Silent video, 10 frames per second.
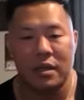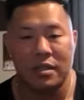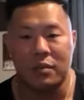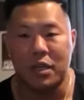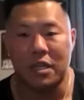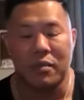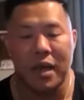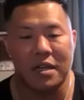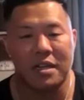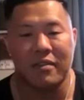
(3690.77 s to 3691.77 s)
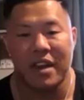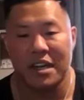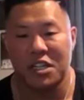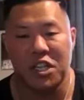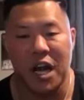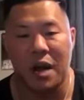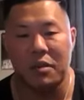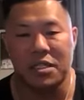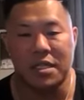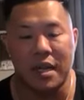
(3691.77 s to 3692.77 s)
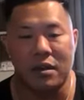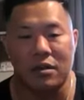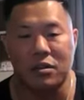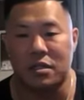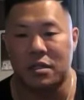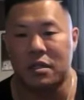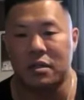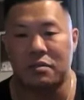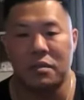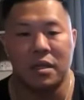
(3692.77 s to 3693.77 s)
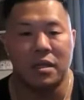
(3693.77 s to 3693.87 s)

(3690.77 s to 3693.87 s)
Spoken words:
to be competitive at a job in sales, to